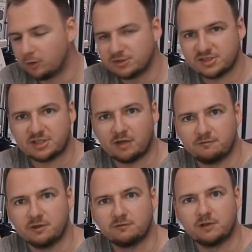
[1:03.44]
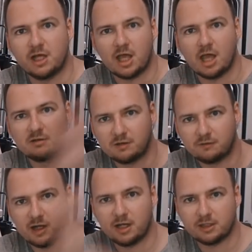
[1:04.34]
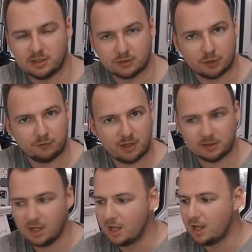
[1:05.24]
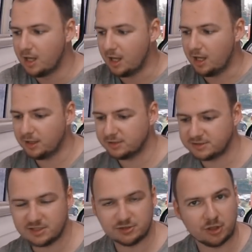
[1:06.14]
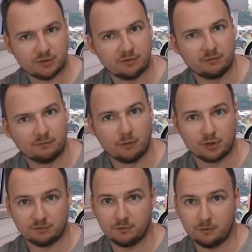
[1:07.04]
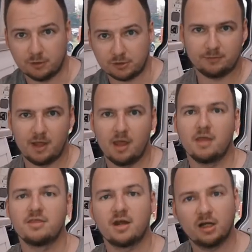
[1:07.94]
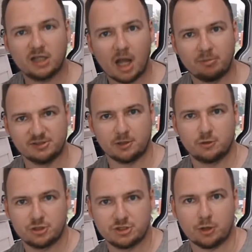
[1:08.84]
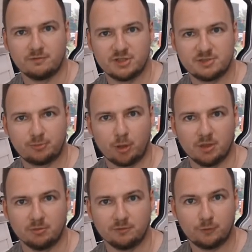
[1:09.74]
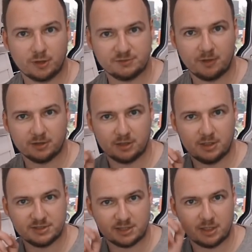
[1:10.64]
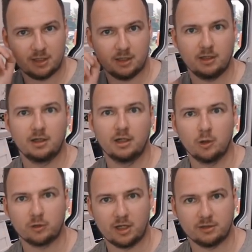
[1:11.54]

all the stuff will fly everywhere in your van. And that's not what we want. There are a couple solutions of this problem. First one is uh, lock